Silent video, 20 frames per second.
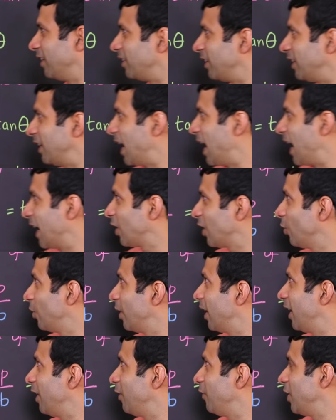The
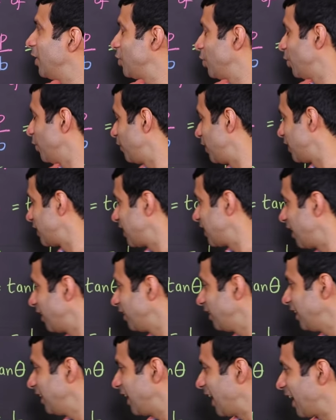angular elevation of the
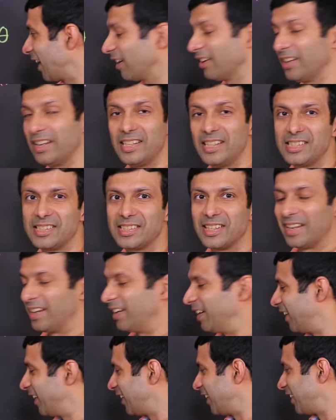sun, the angle is
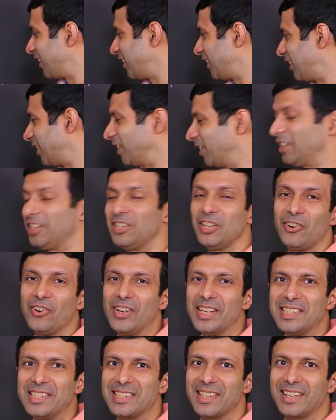30
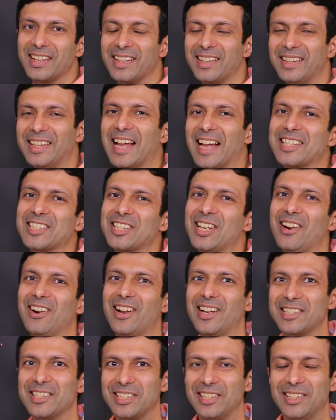degrees. That's our
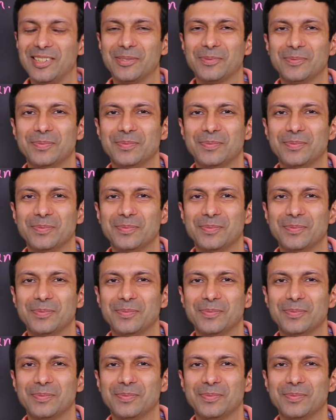answer.